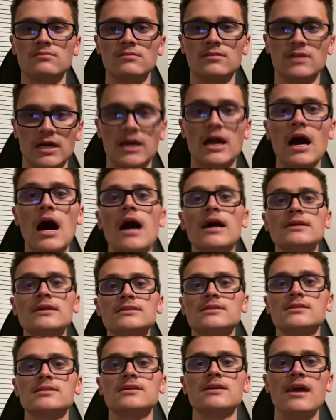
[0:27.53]
the
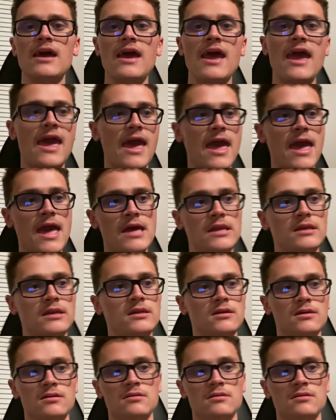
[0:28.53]
gods. And